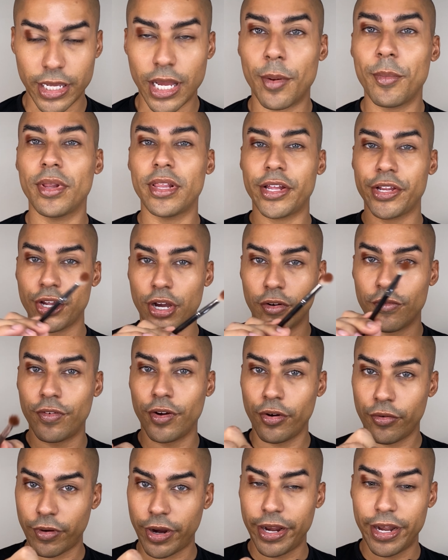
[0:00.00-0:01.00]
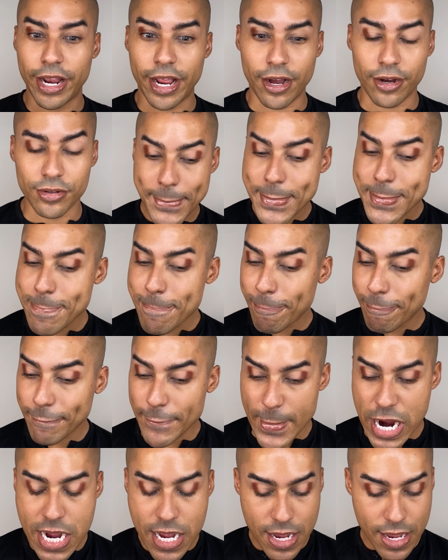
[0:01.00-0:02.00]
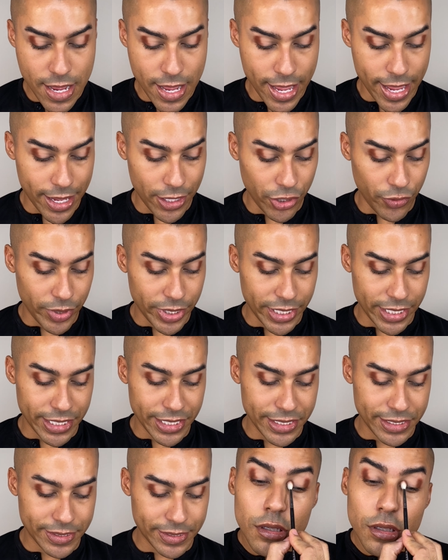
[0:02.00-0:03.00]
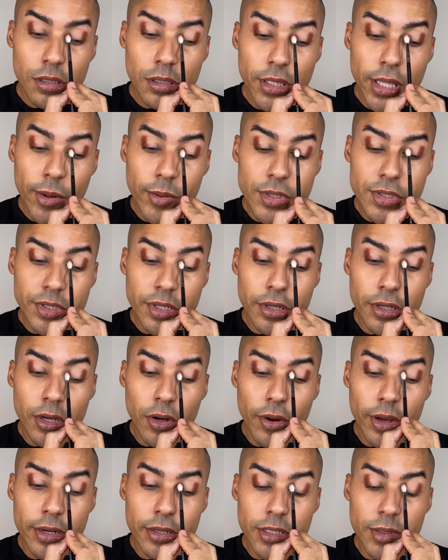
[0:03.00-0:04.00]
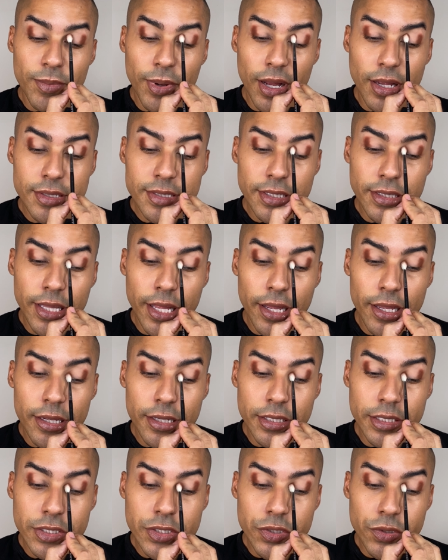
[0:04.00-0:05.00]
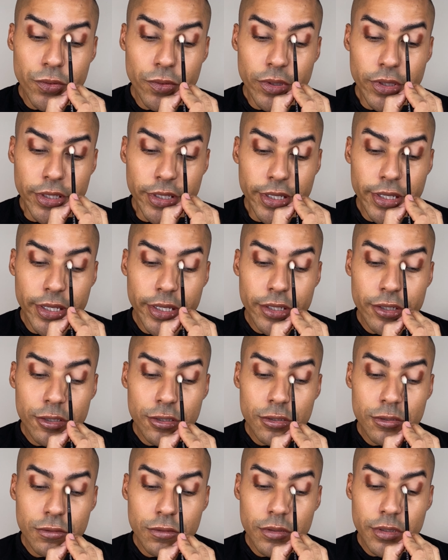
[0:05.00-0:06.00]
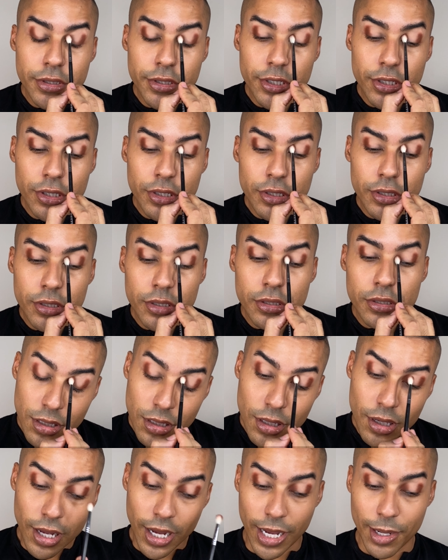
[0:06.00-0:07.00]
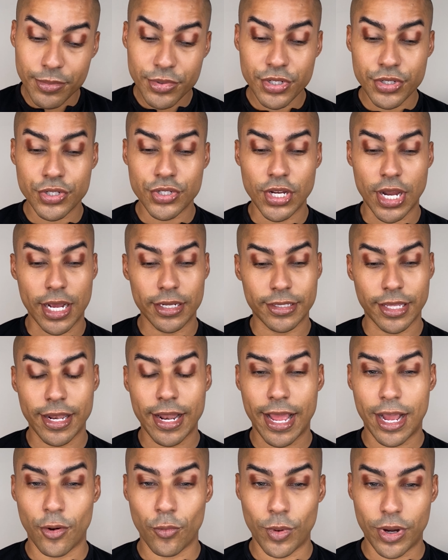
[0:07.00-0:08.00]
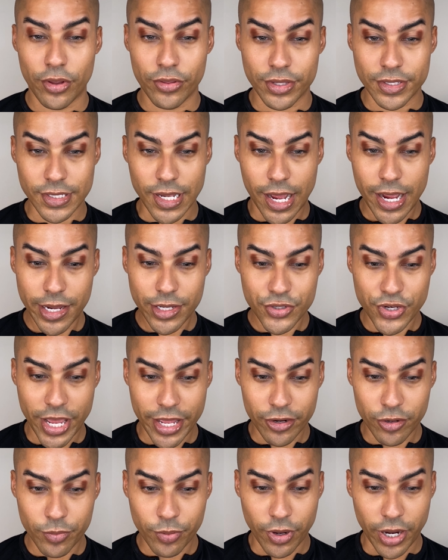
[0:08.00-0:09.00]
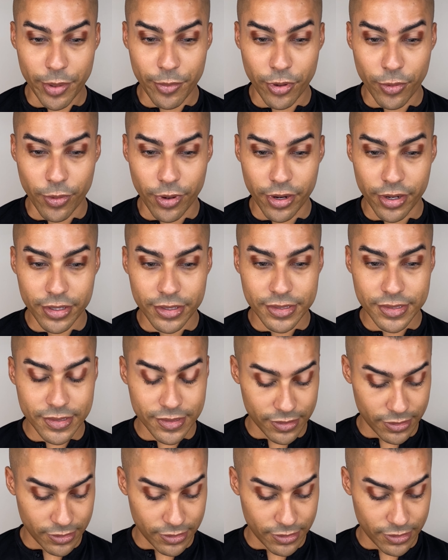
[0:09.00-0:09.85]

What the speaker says: I'm gonna let y'all vote right now. Halo it is. Now we're just gonna go ahead and deposit that into the inner corner. I'm just shocked at how well this eyeshadow primer works.